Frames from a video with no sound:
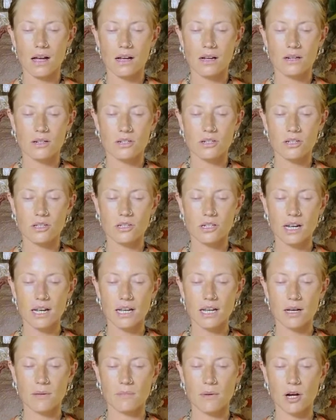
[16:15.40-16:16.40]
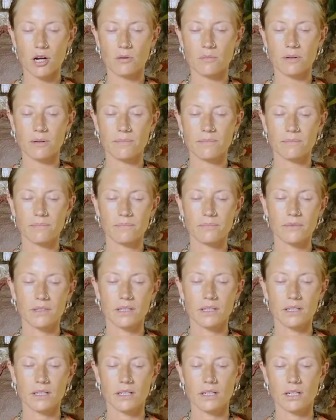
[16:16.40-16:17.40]
And just take a moment.
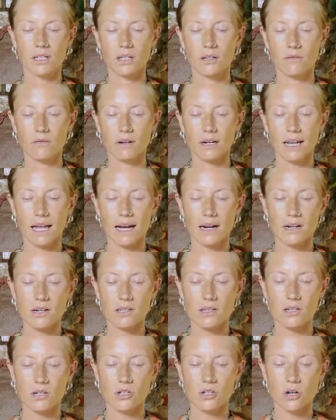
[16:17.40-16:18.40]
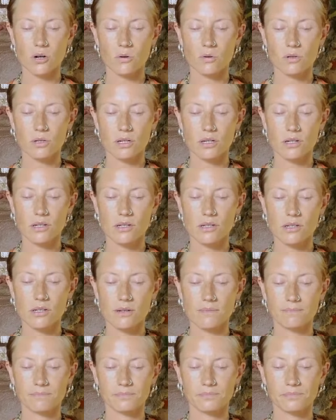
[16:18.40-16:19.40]
Relax the shoulders.